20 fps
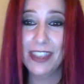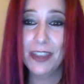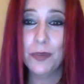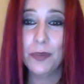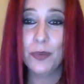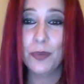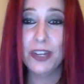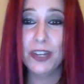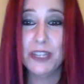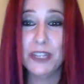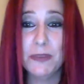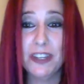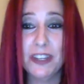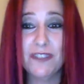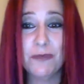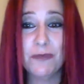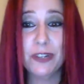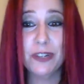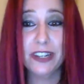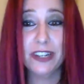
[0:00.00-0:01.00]
When I speak of
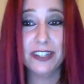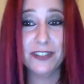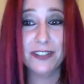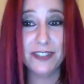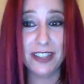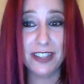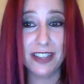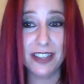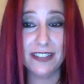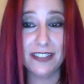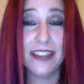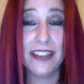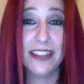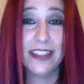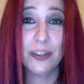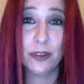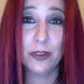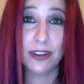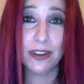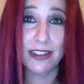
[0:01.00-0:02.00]
productive sex, I think
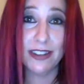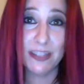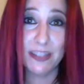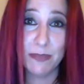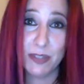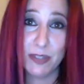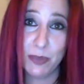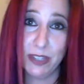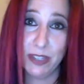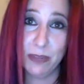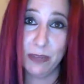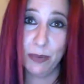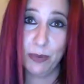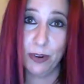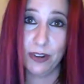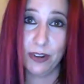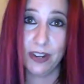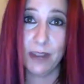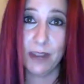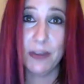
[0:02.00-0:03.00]
orgasm is really
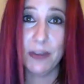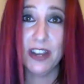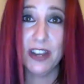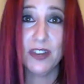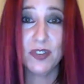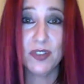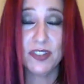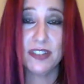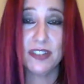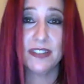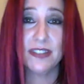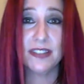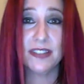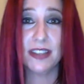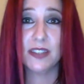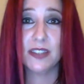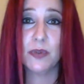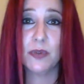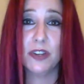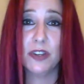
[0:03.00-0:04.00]
important. I'm not interested in
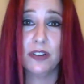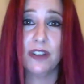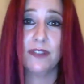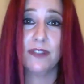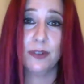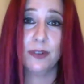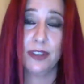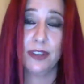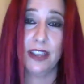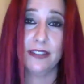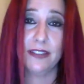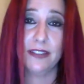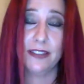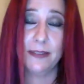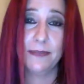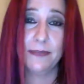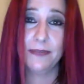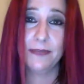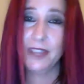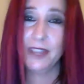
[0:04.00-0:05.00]
sex where you don't have an orgasm.
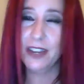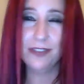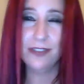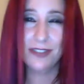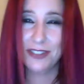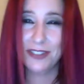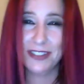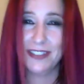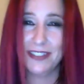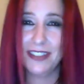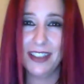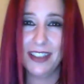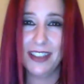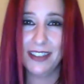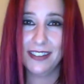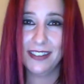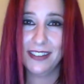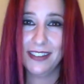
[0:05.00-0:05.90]
Not interested in that.